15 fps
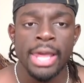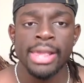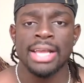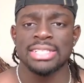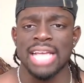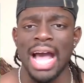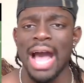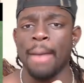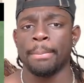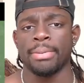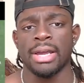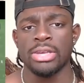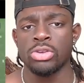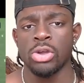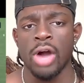Because, I
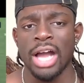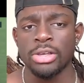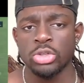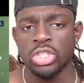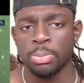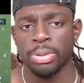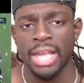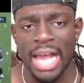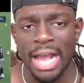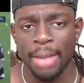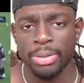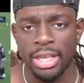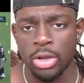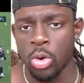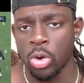
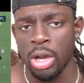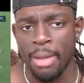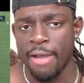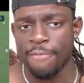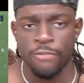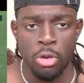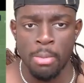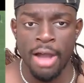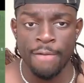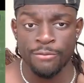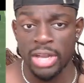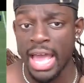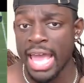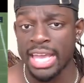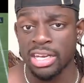play quarterback for my
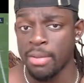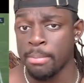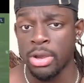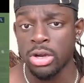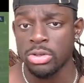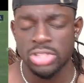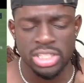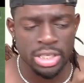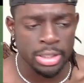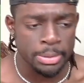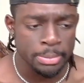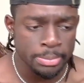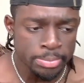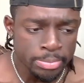black in a mirror team.